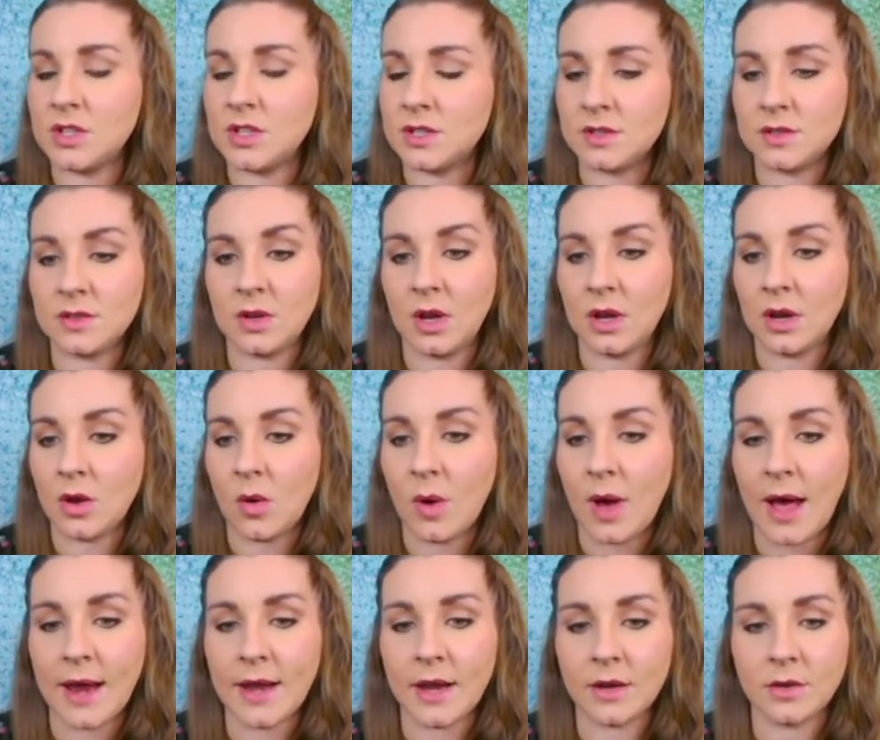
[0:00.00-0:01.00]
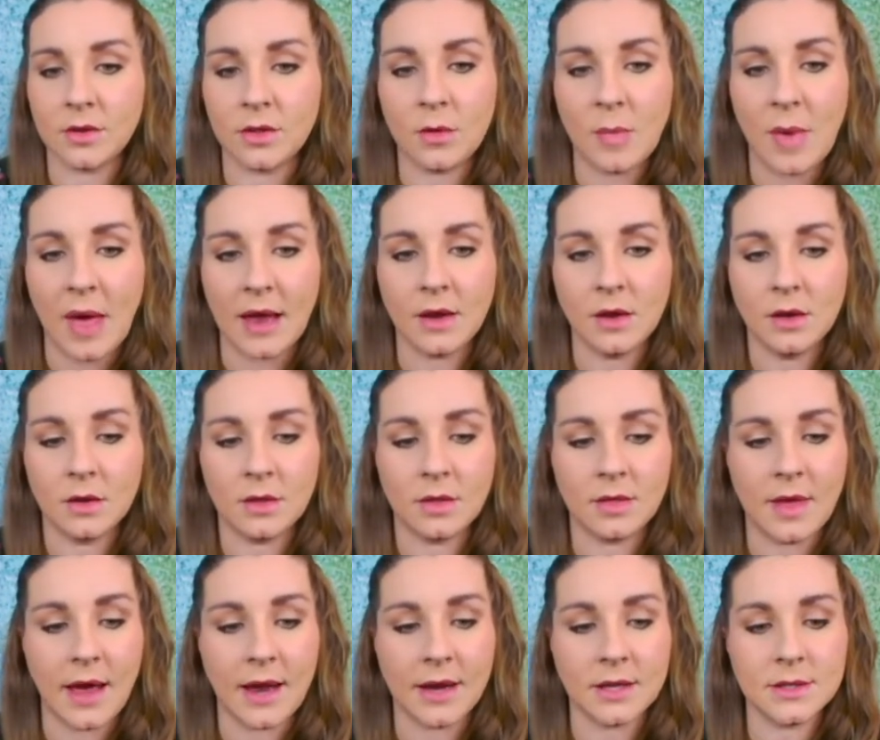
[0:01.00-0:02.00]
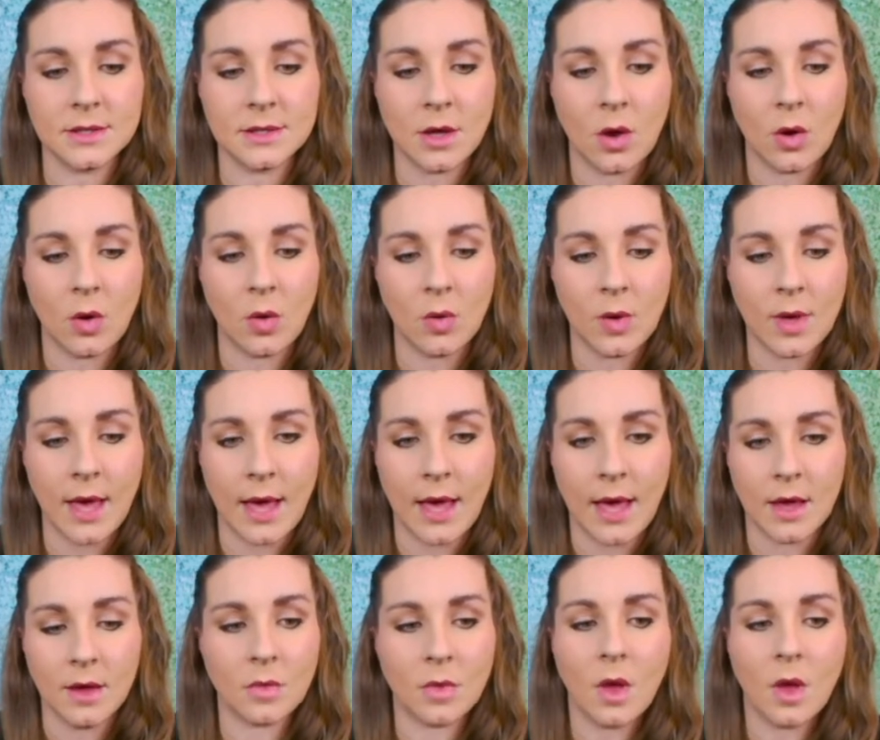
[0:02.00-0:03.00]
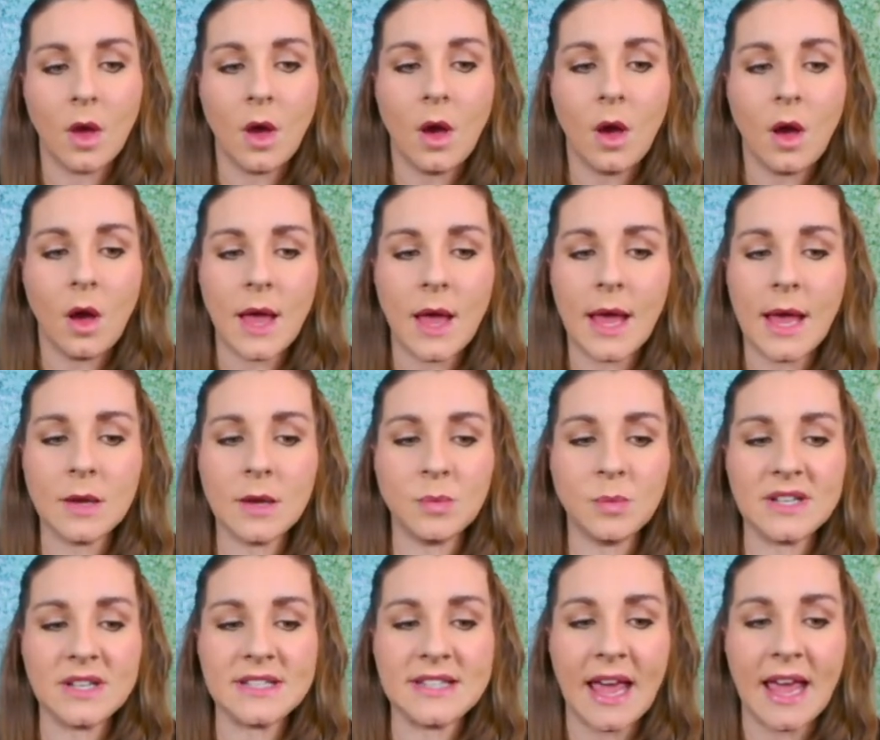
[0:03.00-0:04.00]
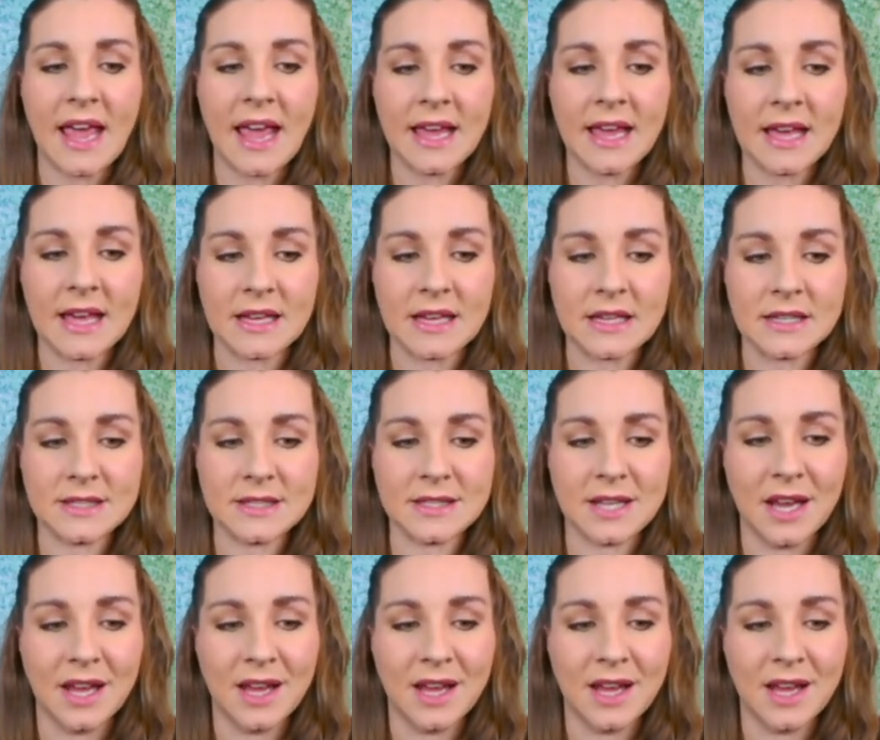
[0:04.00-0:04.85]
She's gonna go hide under the bed. That is okay. And Mateus,